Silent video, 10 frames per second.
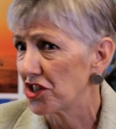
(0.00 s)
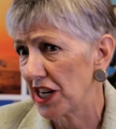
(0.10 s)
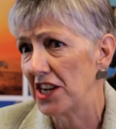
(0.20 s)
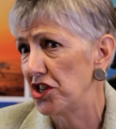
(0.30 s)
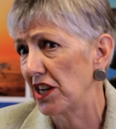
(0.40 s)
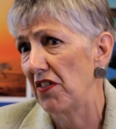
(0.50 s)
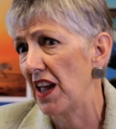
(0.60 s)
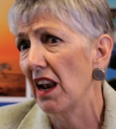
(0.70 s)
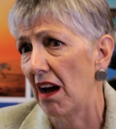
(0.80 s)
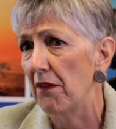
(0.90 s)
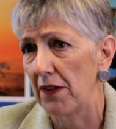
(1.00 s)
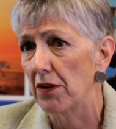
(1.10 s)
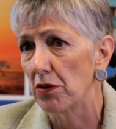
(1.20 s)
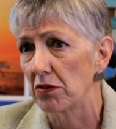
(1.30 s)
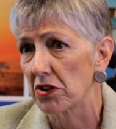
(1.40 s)
are changing in their life
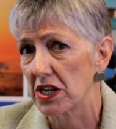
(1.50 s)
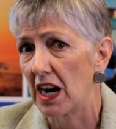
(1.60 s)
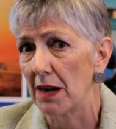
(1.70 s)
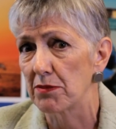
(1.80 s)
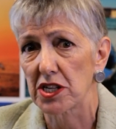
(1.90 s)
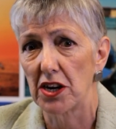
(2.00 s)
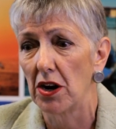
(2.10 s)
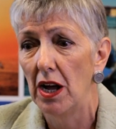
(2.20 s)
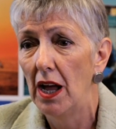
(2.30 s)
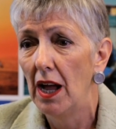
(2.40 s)
all the time. So